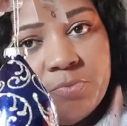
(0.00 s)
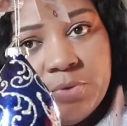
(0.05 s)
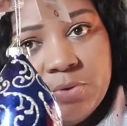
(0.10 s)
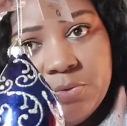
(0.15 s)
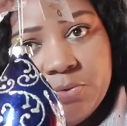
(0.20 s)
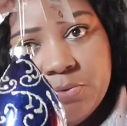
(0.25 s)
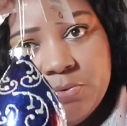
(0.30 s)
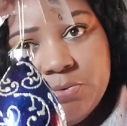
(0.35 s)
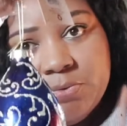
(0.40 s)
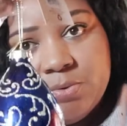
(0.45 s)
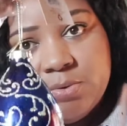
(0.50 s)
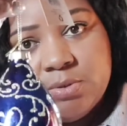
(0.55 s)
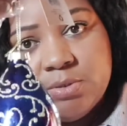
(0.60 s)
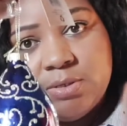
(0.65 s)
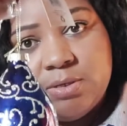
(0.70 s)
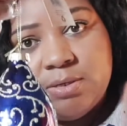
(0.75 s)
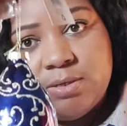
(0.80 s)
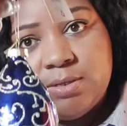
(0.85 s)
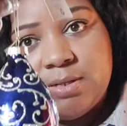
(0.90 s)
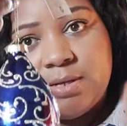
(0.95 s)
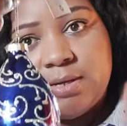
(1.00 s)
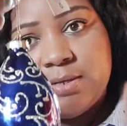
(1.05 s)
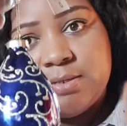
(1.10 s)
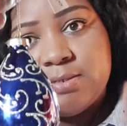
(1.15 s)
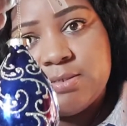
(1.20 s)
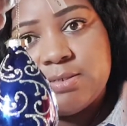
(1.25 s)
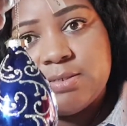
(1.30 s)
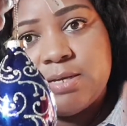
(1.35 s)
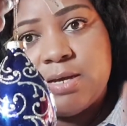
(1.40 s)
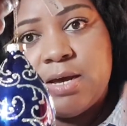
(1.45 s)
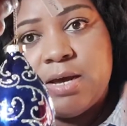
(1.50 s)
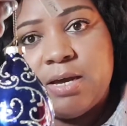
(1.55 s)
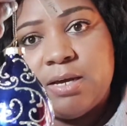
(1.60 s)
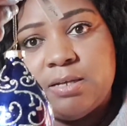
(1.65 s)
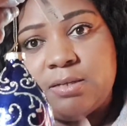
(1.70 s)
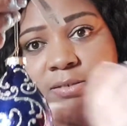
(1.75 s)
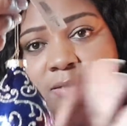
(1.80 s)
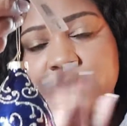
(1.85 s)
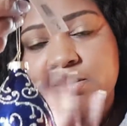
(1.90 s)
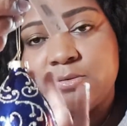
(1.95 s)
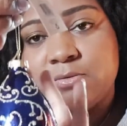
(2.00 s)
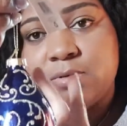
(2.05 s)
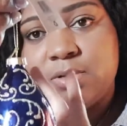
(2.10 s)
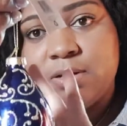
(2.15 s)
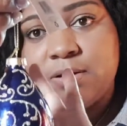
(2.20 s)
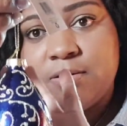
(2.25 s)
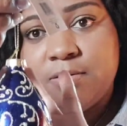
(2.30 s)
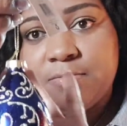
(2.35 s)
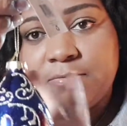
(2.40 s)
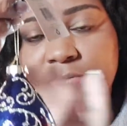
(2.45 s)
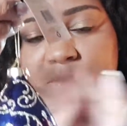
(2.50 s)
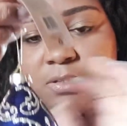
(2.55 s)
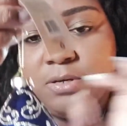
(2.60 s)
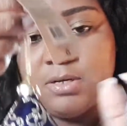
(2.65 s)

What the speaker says: blue that I so love.